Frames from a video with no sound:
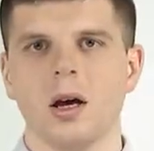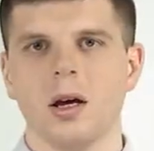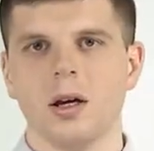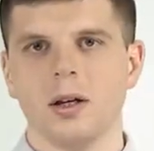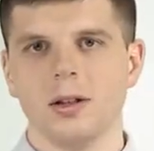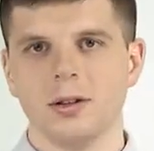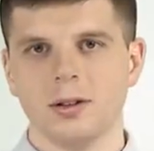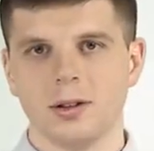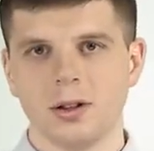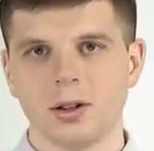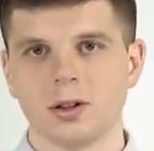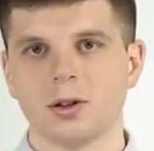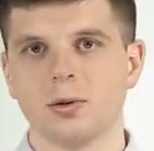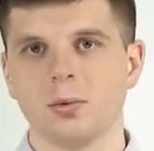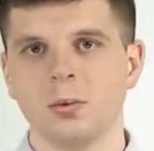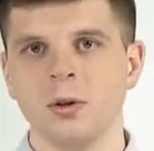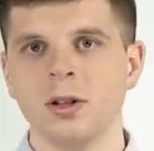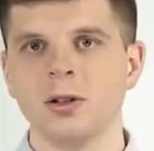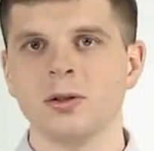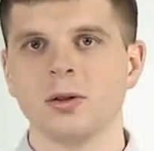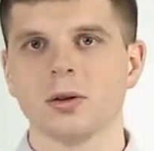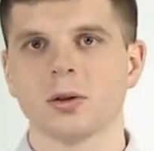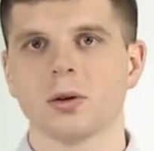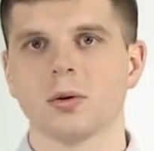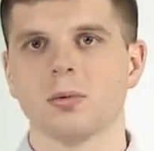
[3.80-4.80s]
In this
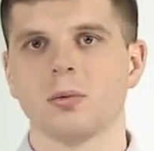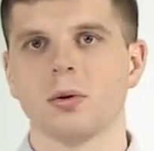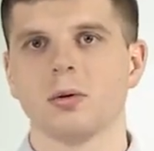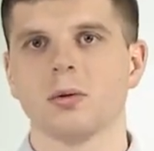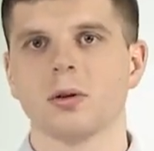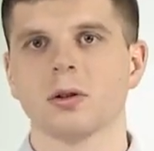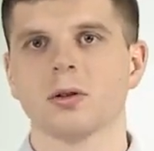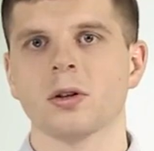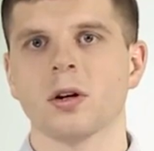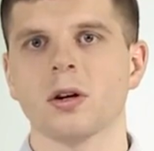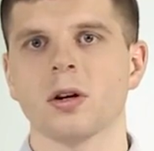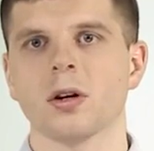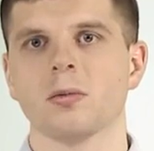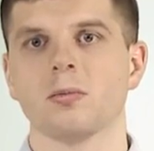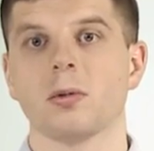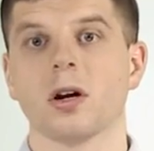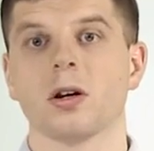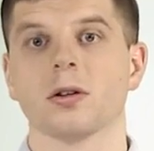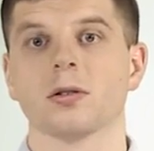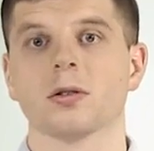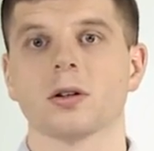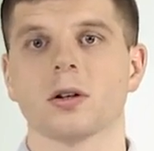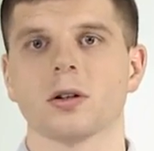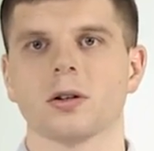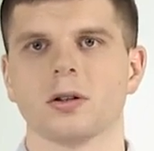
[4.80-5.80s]
video we will talk
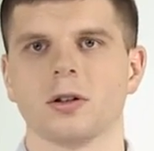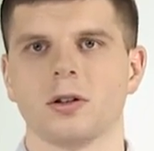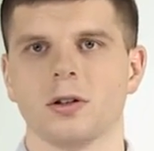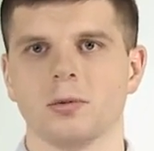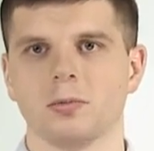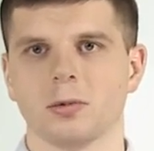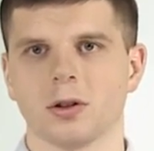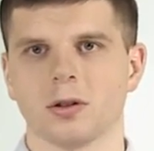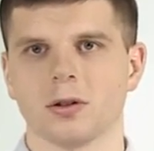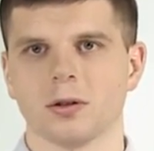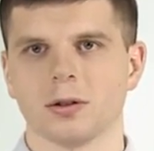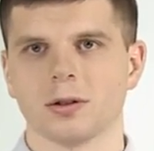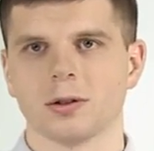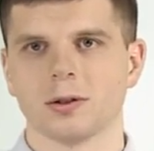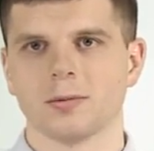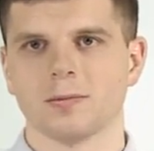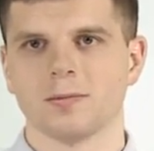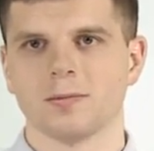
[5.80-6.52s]
about calorimeters.